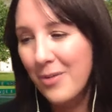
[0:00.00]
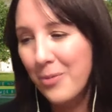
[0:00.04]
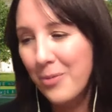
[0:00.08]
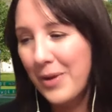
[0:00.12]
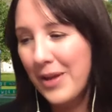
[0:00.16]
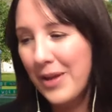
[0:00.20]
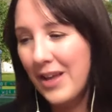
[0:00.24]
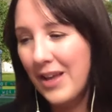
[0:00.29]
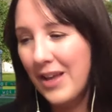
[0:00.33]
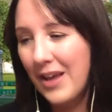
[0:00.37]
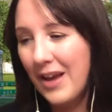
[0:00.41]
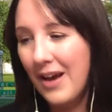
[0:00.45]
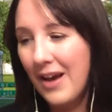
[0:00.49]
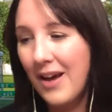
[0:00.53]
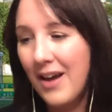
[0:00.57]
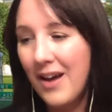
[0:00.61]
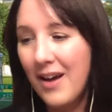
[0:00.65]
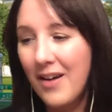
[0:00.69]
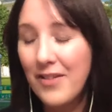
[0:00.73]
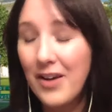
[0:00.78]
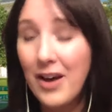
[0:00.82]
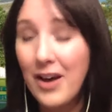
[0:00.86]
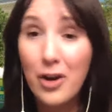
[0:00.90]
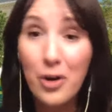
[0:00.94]
We
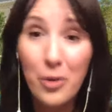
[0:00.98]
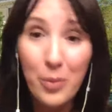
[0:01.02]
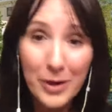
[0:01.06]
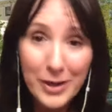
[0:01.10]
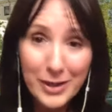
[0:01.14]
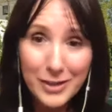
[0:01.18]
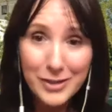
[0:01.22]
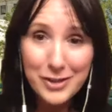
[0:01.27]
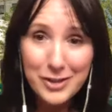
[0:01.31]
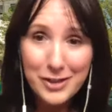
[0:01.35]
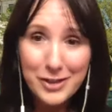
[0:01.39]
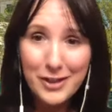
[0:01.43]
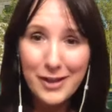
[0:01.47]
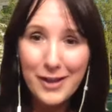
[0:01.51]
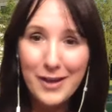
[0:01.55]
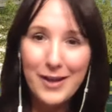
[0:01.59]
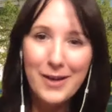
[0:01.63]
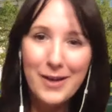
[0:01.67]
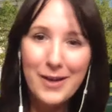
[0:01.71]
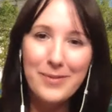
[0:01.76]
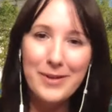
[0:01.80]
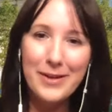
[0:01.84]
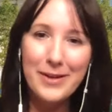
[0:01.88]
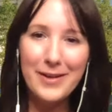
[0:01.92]
have a Quidditch
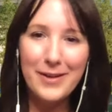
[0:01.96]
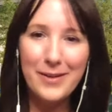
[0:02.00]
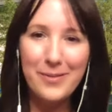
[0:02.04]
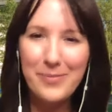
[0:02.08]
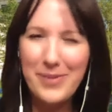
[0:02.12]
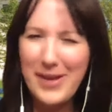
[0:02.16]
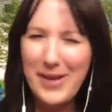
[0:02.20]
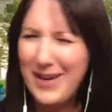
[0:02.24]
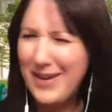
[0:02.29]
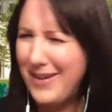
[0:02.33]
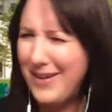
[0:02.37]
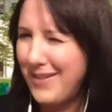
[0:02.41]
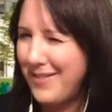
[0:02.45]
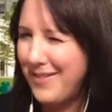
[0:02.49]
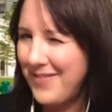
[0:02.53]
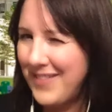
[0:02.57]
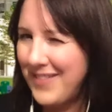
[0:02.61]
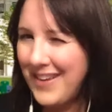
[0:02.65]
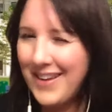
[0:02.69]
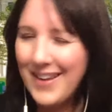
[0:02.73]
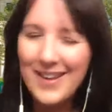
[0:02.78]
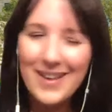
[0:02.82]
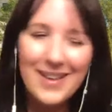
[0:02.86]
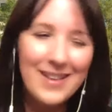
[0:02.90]
club, a competitive
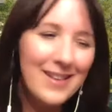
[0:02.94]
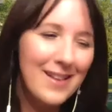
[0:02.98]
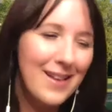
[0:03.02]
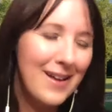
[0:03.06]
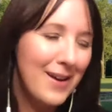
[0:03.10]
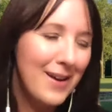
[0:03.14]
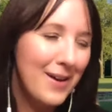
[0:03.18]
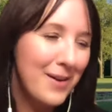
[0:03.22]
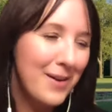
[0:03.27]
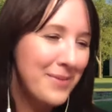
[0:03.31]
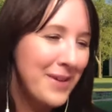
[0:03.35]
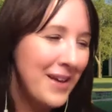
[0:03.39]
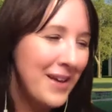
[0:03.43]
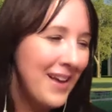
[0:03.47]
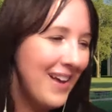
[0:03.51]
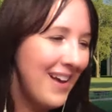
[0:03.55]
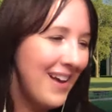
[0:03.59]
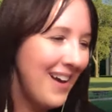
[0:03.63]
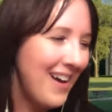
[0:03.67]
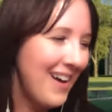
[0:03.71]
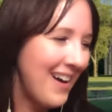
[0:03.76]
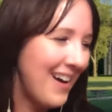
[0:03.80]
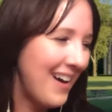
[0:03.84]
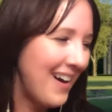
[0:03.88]
knitting club,
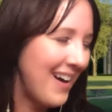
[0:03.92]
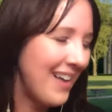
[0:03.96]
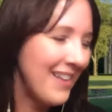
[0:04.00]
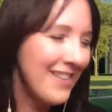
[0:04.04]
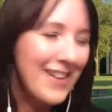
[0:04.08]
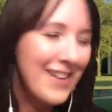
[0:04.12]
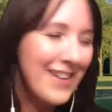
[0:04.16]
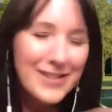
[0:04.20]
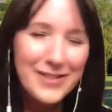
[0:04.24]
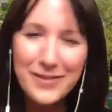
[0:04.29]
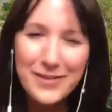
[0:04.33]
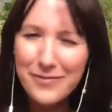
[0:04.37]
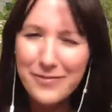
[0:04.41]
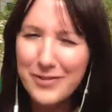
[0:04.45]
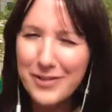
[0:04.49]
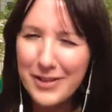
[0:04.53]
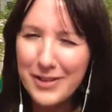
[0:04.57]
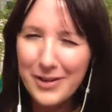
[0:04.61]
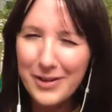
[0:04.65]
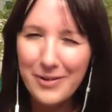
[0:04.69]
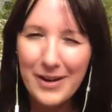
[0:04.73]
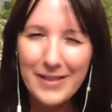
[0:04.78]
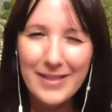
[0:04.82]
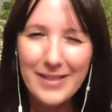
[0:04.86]
uh, lots of really
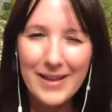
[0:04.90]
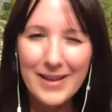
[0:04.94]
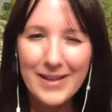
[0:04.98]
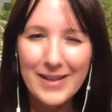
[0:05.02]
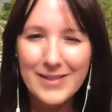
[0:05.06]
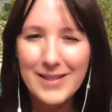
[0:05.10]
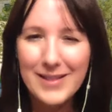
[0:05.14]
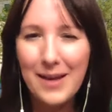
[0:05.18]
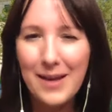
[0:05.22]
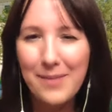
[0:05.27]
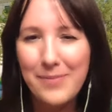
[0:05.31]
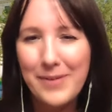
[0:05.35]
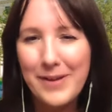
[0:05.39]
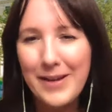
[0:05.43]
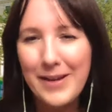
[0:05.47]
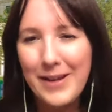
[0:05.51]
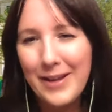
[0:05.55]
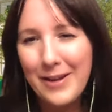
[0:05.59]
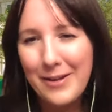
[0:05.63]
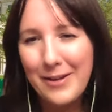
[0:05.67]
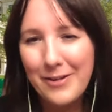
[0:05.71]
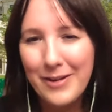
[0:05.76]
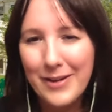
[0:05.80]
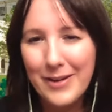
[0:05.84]
great things happening
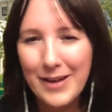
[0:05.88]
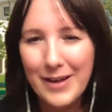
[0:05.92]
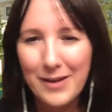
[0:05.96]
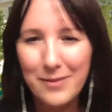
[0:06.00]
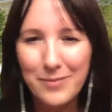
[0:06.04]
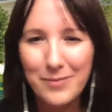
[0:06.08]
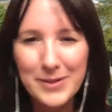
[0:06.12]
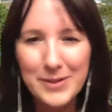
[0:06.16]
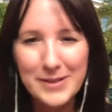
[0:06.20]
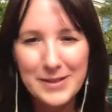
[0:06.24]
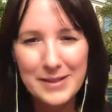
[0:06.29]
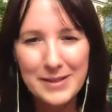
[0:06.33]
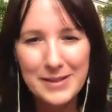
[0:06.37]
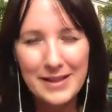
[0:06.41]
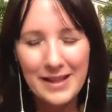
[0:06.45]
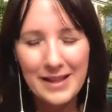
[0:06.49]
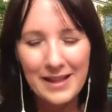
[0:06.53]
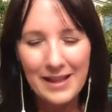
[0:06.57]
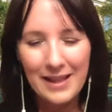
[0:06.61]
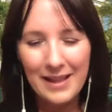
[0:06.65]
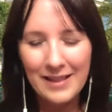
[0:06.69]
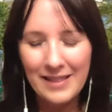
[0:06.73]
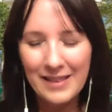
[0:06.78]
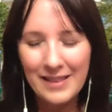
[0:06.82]
here on campus in
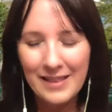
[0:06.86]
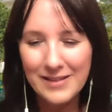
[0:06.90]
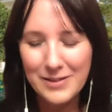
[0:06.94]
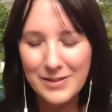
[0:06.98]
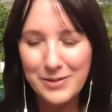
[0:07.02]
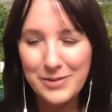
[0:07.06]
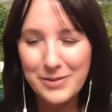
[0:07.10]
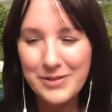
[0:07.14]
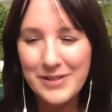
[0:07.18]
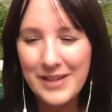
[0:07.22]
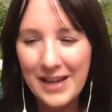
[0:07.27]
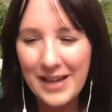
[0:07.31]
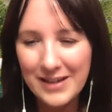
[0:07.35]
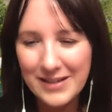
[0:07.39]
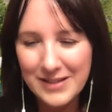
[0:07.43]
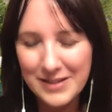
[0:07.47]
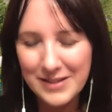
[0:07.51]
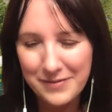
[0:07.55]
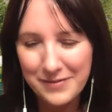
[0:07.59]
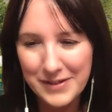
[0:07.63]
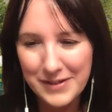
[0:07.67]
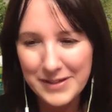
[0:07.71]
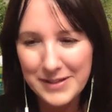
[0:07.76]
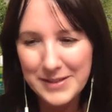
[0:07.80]
the, in the student
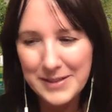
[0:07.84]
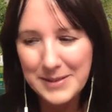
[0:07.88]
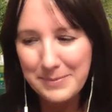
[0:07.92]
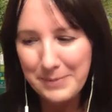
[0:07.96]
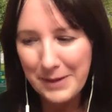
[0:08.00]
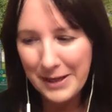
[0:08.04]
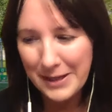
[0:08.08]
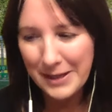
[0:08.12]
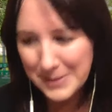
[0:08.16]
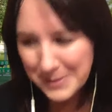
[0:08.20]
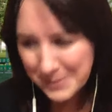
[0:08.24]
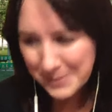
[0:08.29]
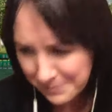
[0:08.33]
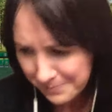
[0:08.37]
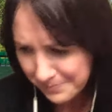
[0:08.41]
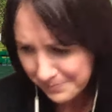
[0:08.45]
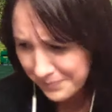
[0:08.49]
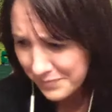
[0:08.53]
activities space